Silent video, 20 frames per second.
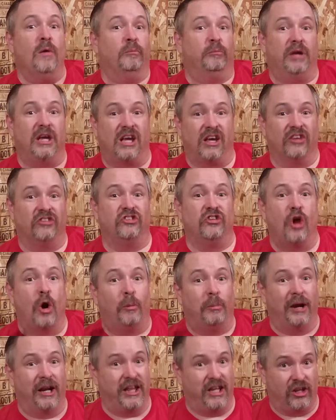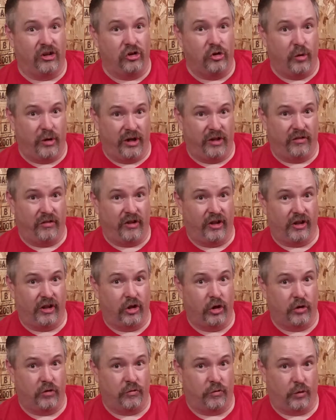because nobody can do anything
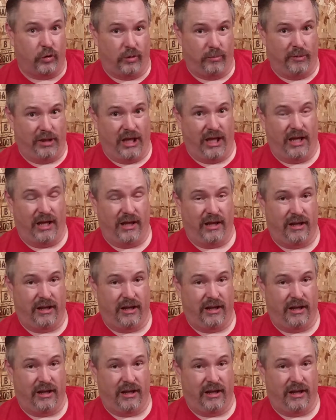good for me.